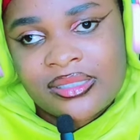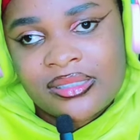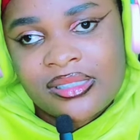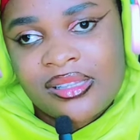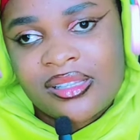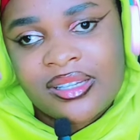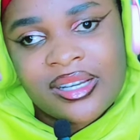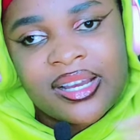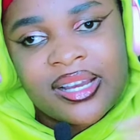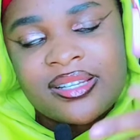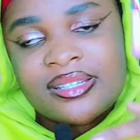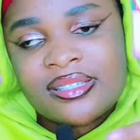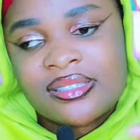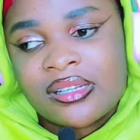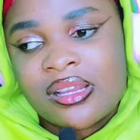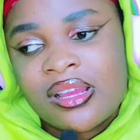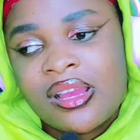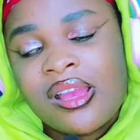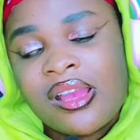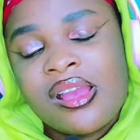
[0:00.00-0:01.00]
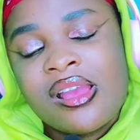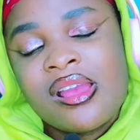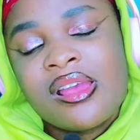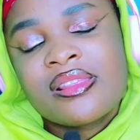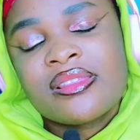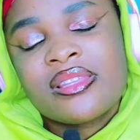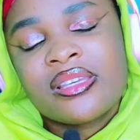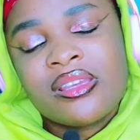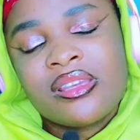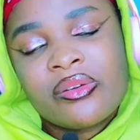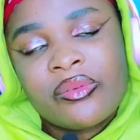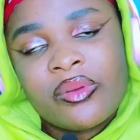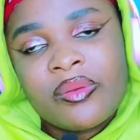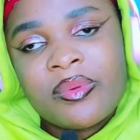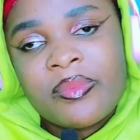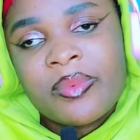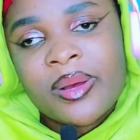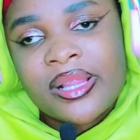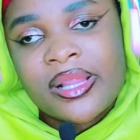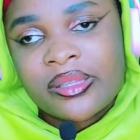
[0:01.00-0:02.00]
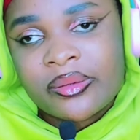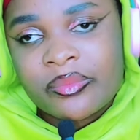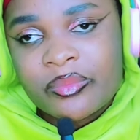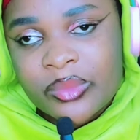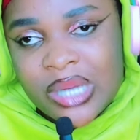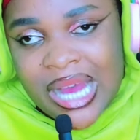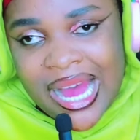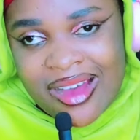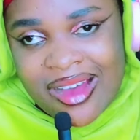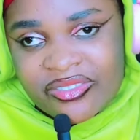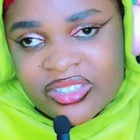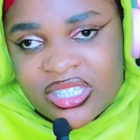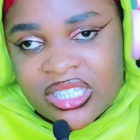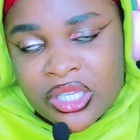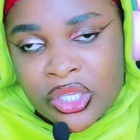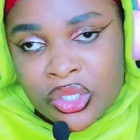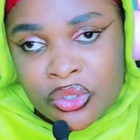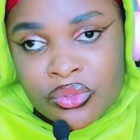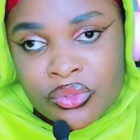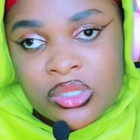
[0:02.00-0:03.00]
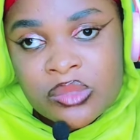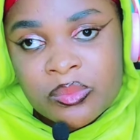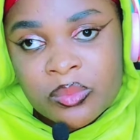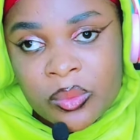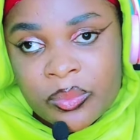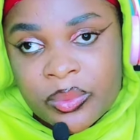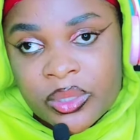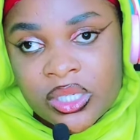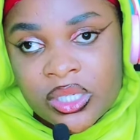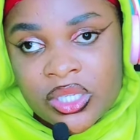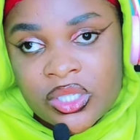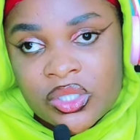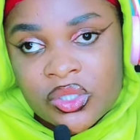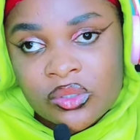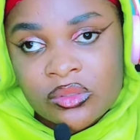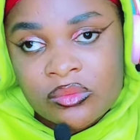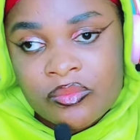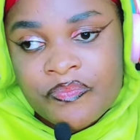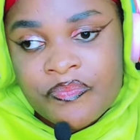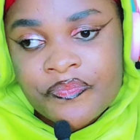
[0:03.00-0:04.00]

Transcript: In the country, the Gikuyu people have the huge population,